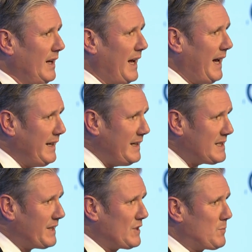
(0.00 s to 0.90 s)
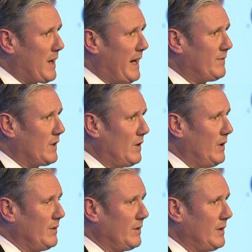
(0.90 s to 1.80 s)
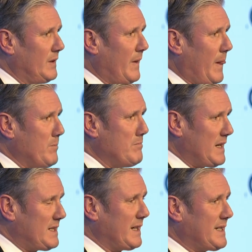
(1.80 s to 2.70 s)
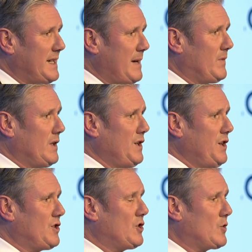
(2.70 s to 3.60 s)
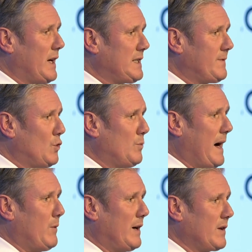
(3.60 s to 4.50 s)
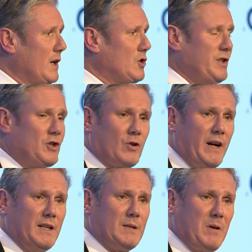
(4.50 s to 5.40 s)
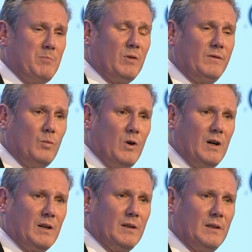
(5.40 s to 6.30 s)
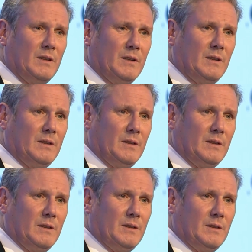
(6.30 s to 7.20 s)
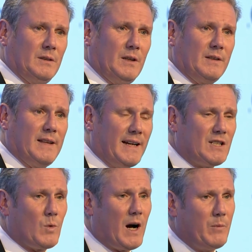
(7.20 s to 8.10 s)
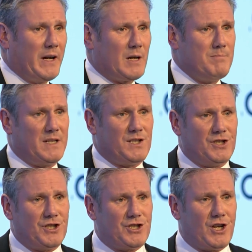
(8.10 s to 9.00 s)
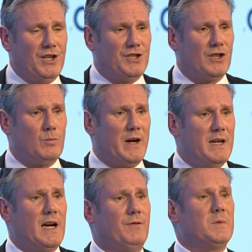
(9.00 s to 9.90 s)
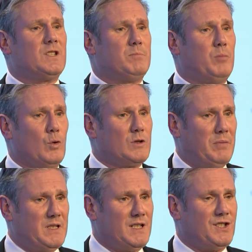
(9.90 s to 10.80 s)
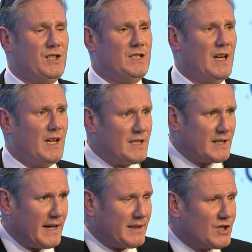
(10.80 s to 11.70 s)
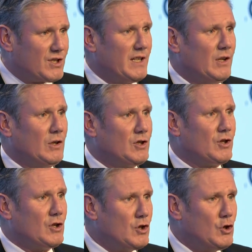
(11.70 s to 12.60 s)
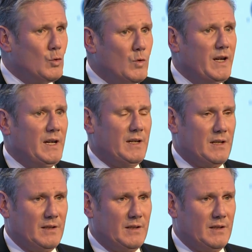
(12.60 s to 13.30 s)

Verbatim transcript: Any serious plan for growth must accept the need to transform how our country trains people for work. That's why we're committed to changing the way government supports businesses to get the skills that you need.